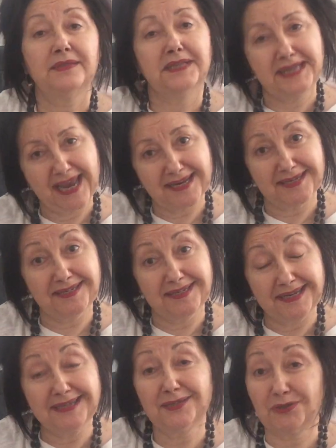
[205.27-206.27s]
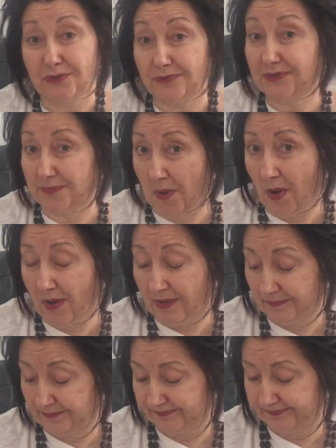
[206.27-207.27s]
the text is too
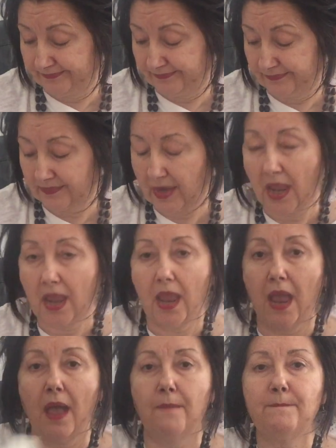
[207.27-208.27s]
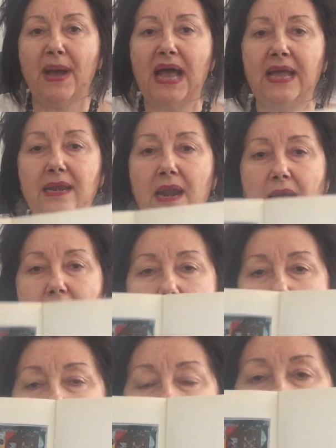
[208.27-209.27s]
small. But
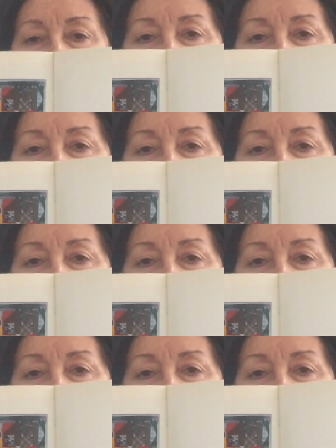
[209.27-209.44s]
a